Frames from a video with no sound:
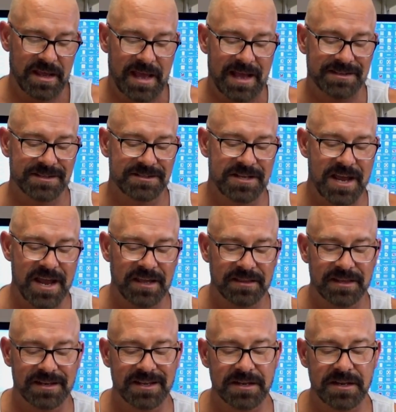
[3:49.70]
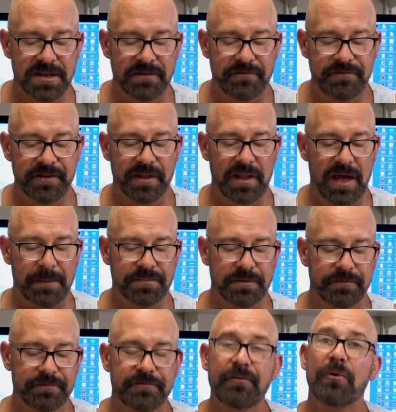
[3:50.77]
has a tank that can fill up
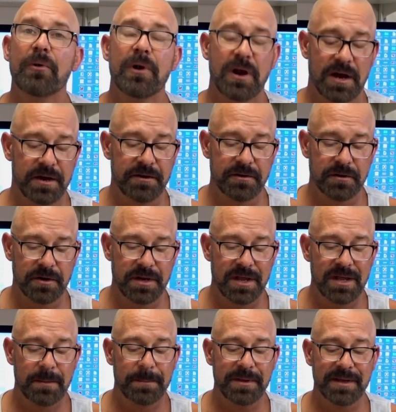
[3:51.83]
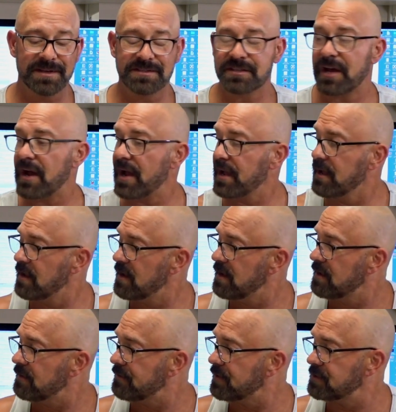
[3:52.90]
to 400 PSI
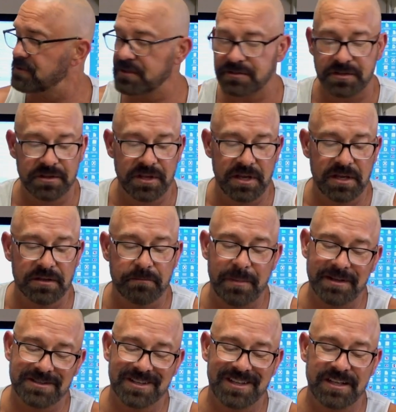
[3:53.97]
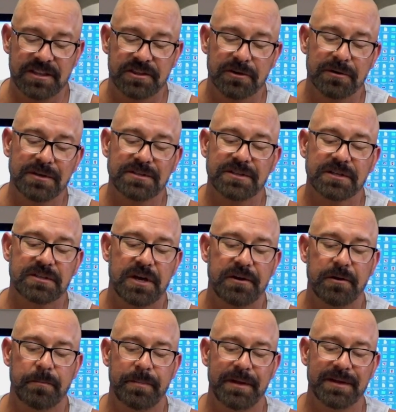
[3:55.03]
versus the basically
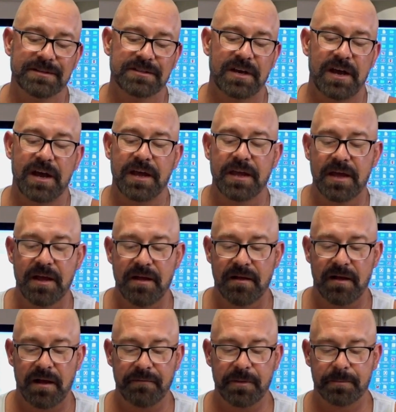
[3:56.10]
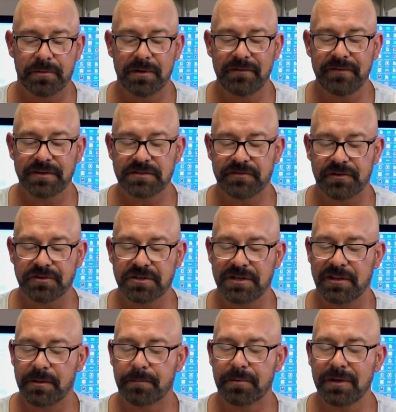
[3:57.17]
3,600 PSI of the previous version.
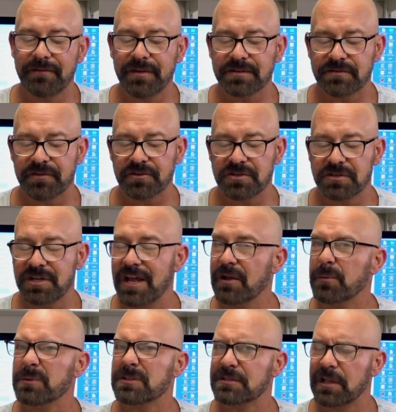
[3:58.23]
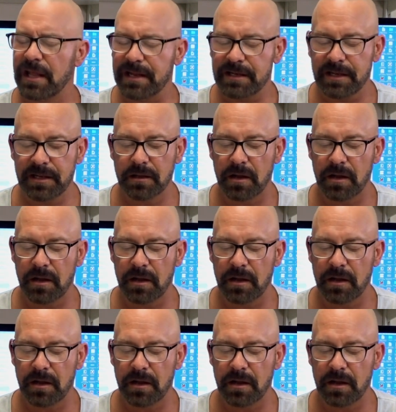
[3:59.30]
Now the previous version tank was slightly